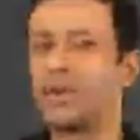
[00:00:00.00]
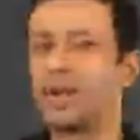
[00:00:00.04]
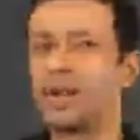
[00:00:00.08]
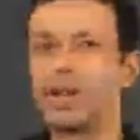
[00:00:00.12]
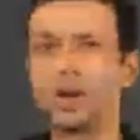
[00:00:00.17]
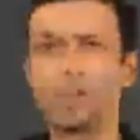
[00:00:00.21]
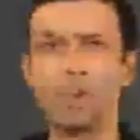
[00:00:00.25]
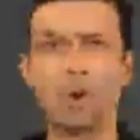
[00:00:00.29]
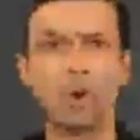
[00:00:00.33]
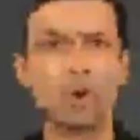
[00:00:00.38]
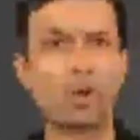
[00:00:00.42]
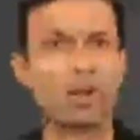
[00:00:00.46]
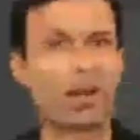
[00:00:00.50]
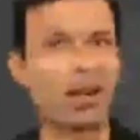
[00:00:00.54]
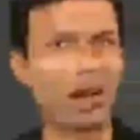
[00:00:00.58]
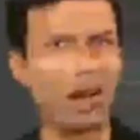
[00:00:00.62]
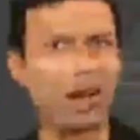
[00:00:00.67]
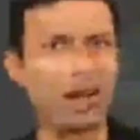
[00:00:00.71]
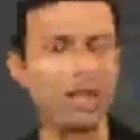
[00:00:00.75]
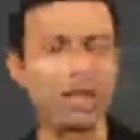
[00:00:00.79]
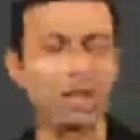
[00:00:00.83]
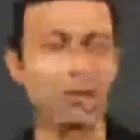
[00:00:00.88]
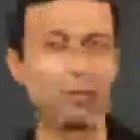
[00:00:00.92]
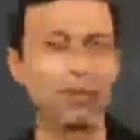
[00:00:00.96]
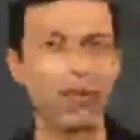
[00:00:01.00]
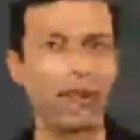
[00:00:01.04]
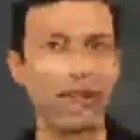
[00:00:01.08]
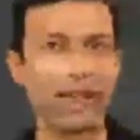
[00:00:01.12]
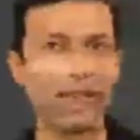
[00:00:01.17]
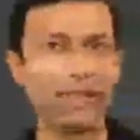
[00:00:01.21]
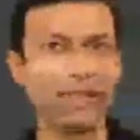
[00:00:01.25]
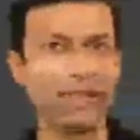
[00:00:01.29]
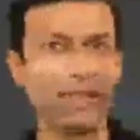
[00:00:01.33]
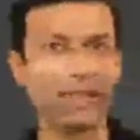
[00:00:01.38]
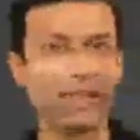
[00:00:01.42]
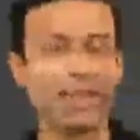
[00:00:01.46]
Hi friends,
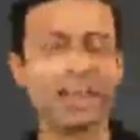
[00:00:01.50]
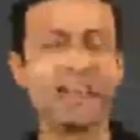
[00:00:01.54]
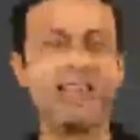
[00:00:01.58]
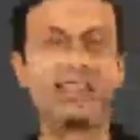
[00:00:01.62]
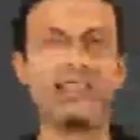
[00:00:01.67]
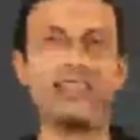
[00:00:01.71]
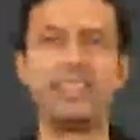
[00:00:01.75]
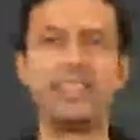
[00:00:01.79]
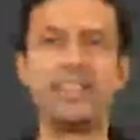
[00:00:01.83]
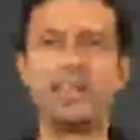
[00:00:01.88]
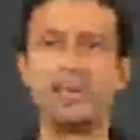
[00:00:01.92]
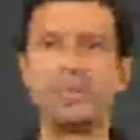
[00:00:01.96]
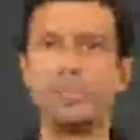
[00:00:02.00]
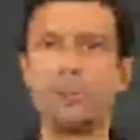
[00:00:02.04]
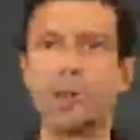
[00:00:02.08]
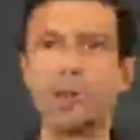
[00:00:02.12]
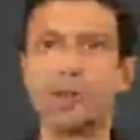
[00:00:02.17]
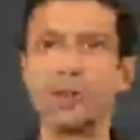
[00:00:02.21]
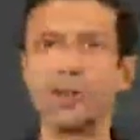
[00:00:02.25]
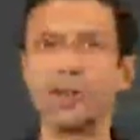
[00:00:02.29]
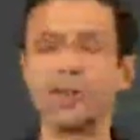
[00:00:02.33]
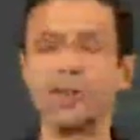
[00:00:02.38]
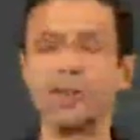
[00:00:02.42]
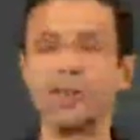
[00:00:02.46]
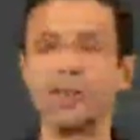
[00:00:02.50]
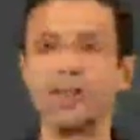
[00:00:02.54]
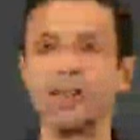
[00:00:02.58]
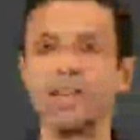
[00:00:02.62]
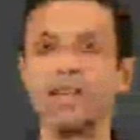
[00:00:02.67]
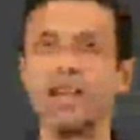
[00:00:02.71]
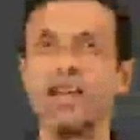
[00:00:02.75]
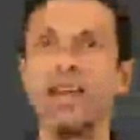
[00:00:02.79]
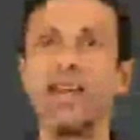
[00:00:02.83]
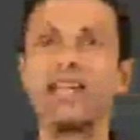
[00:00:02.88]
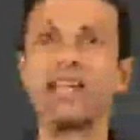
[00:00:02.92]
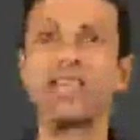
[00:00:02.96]
are you ready to learn about
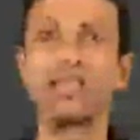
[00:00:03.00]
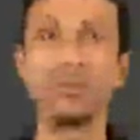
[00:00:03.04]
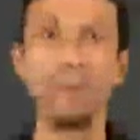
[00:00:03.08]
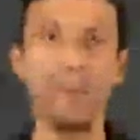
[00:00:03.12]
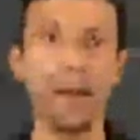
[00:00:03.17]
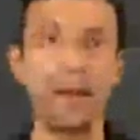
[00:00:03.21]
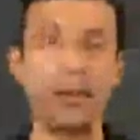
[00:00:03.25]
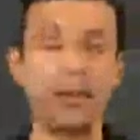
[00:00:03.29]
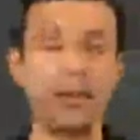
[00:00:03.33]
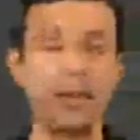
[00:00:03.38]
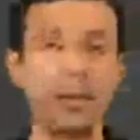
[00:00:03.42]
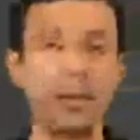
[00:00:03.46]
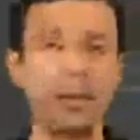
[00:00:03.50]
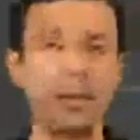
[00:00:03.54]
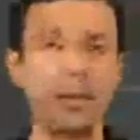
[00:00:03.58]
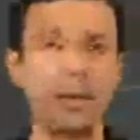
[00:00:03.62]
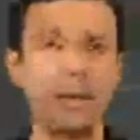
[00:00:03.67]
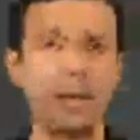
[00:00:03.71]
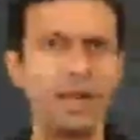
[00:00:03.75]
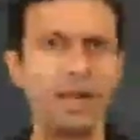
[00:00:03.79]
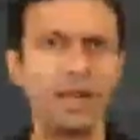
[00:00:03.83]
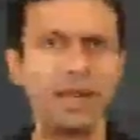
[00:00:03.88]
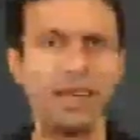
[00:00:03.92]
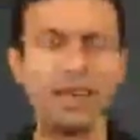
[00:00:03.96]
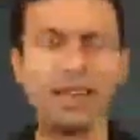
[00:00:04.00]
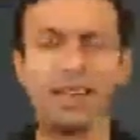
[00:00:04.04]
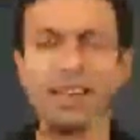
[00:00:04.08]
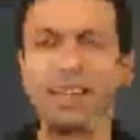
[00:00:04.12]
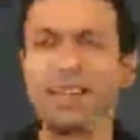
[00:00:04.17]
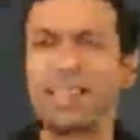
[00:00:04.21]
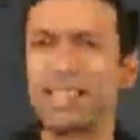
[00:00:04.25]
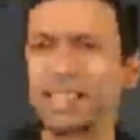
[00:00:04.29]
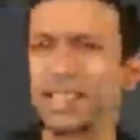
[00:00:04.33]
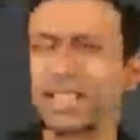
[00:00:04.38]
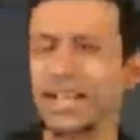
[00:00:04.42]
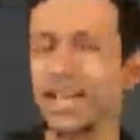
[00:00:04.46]
colors of light,
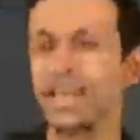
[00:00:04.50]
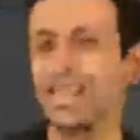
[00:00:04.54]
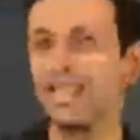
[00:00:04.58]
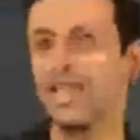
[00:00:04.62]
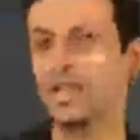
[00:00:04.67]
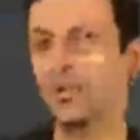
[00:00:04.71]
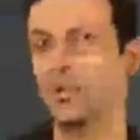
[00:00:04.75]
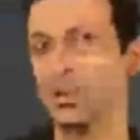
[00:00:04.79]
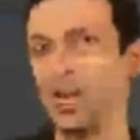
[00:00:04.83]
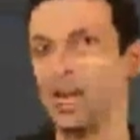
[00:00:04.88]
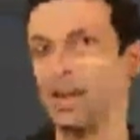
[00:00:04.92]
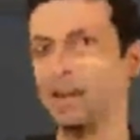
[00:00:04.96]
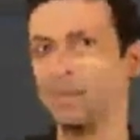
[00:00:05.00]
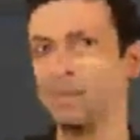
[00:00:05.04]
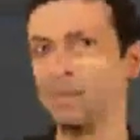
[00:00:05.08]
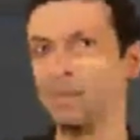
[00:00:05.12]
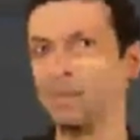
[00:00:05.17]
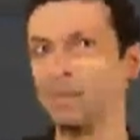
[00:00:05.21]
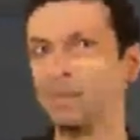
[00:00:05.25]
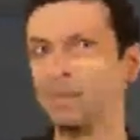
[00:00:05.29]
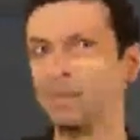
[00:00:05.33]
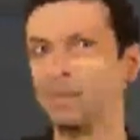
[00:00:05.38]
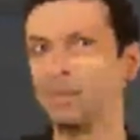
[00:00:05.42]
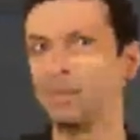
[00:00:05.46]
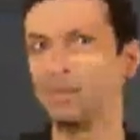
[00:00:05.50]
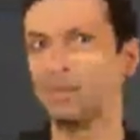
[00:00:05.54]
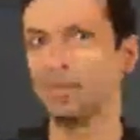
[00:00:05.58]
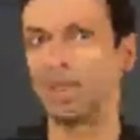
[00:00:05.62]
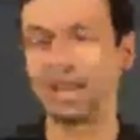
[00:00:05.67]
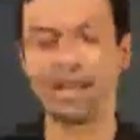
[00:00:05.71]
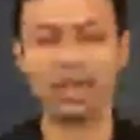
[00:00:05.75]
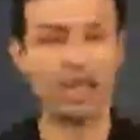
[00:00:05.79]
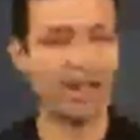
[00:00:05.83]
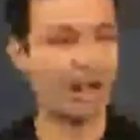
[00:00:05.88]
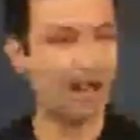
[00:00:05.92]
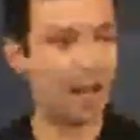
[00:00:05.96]
dispersion and spectrum
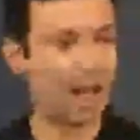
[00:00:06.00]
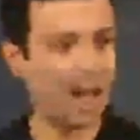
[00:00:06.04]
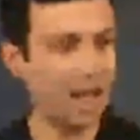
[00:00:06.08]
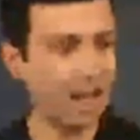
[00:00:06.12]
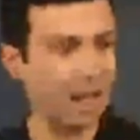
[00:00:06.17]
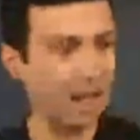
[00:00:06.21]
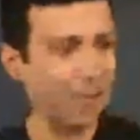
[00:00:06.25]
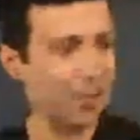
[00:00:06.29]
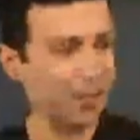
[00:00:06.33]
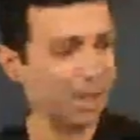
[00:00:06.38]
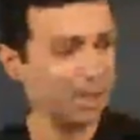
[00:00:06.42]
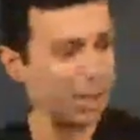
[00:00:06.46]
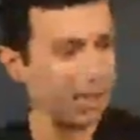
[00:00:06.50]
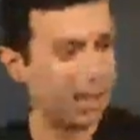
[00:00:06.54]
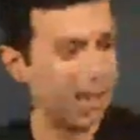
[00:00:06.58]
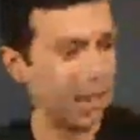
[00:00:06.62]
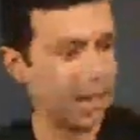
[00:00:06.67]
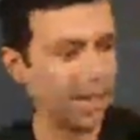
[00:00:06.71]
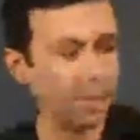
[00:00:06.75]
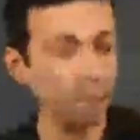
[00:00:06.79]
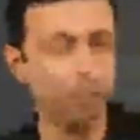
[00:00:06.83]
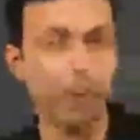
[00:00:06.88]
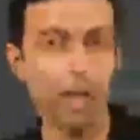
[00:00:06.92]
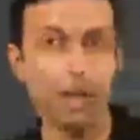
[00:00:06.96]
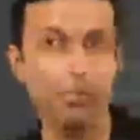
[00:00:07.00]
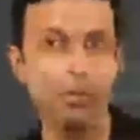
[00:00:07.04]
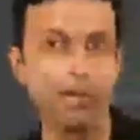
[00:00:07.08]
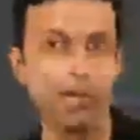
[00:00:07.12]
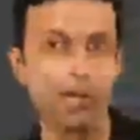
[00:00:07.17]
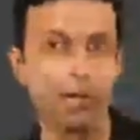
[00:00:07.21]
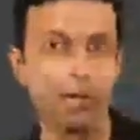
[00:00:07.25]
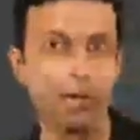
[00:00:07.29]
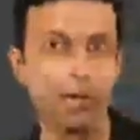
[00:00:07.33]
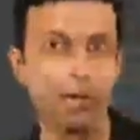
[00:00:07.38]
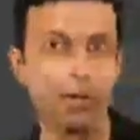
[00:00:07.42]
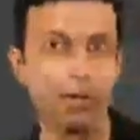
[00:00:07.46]
in an exciting way?
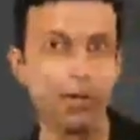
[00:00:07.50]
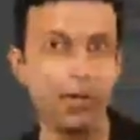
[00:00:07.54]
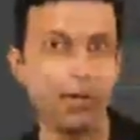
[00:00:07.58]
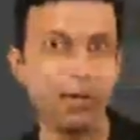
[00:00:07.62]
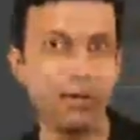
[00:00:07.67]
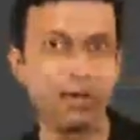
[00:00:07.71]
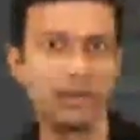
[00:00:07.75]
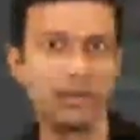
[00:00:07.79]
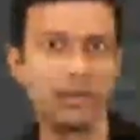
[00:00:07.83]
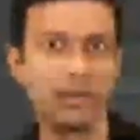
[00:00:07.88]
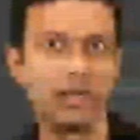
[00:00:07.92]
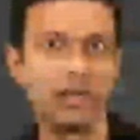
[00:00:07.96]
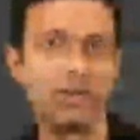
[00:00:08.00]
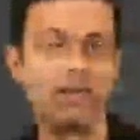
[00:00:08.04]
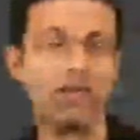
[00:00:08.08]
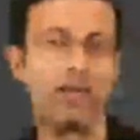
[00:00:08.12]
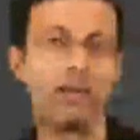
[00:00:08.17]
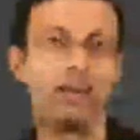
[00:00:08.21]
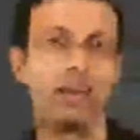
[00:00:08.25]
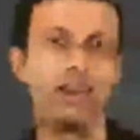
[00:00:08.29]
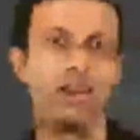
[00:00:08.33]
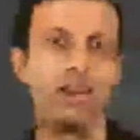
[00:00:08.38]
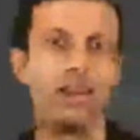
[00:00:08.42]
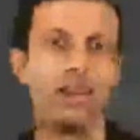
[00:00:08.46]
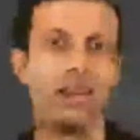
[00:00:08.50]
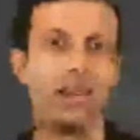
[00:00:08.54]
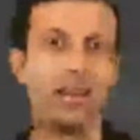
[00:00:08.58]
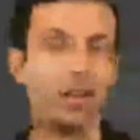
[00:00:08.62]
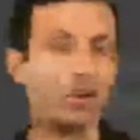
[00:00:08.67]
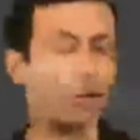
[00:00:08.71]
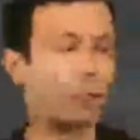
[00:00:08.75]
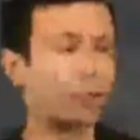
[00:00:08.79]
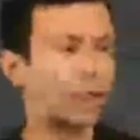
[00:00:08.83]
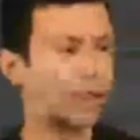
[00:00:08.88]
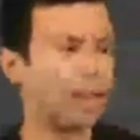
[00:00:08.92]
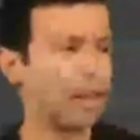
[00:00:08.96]
I have this
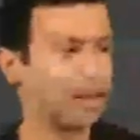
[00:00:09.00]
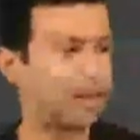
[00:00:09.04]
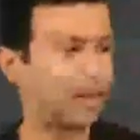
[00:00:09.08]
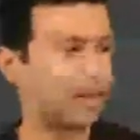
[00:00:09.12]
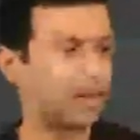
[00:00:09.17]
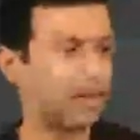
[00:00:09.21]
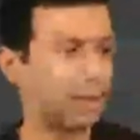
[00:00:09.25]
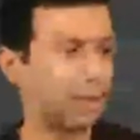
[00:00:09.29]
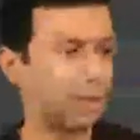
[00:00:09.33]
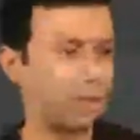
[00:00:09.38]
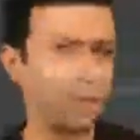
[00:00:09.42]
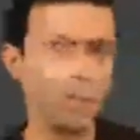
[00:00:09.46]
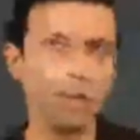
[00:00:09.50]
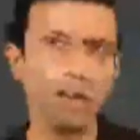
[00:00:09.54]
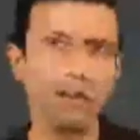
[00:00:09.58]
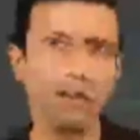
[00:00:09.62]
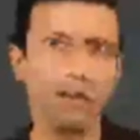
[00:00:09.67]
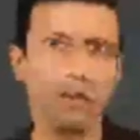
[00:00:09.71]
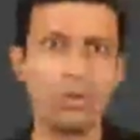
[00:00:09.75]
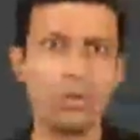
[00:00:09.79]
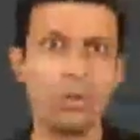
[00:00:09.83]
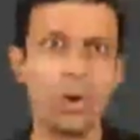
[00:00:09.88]
light bulb here with me.